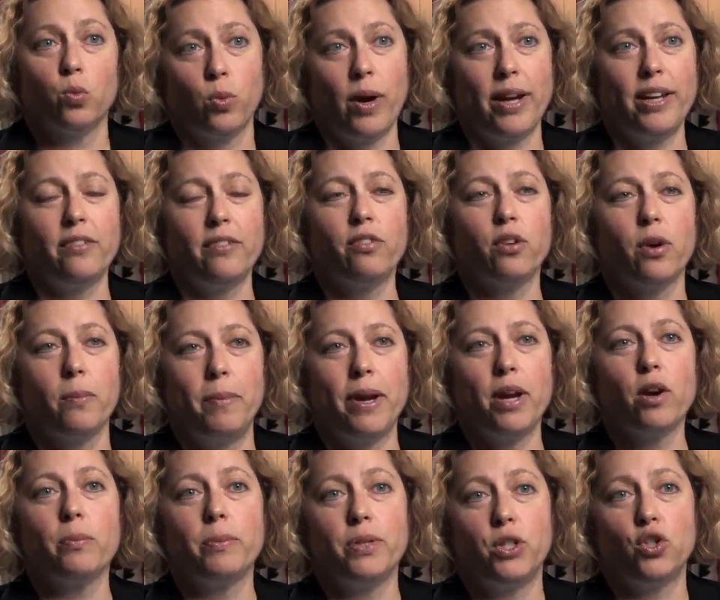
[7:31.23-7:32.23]
writing for a
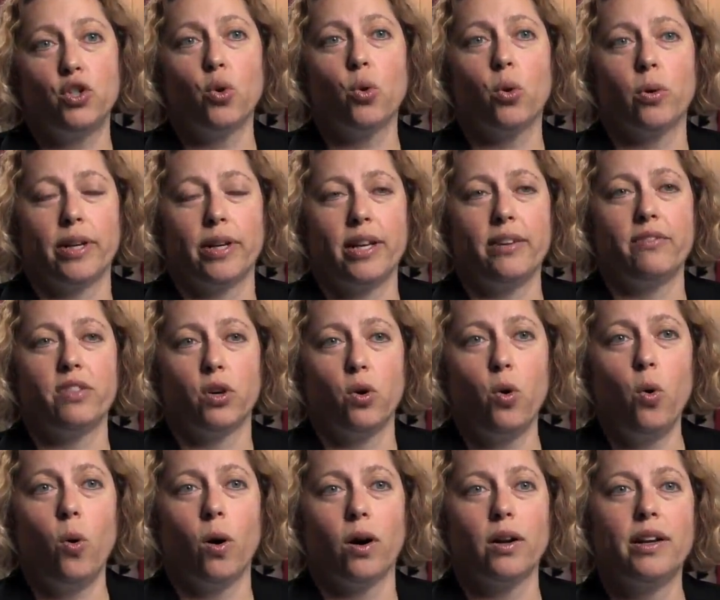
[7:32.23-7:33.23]
bare majority of the
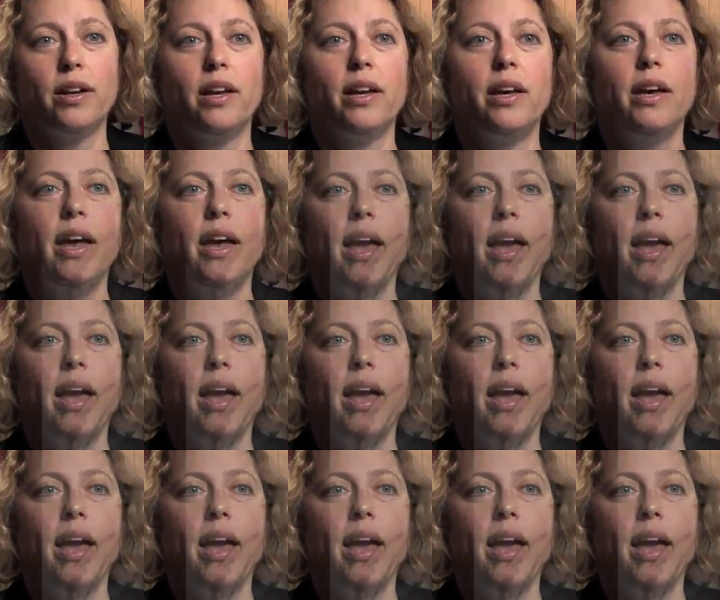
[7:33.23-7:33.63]
court,